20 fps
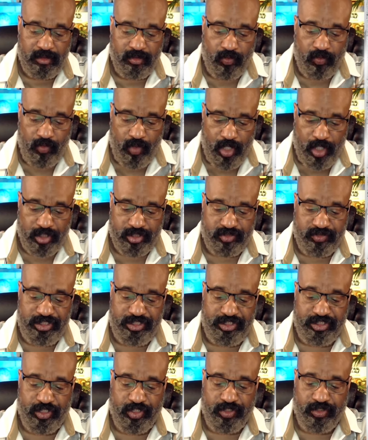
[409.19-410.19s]
Wall
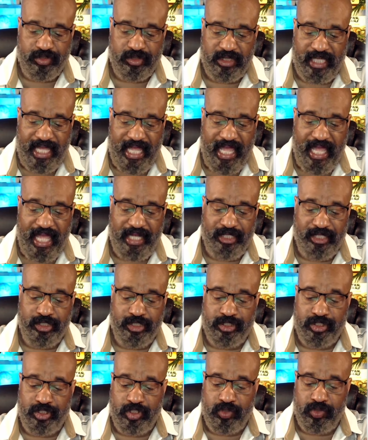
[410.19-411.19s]
Street Journal,
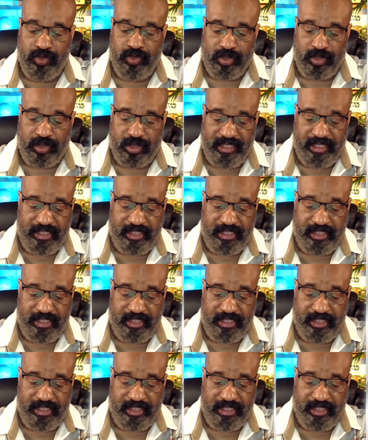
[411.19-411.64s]
and Google.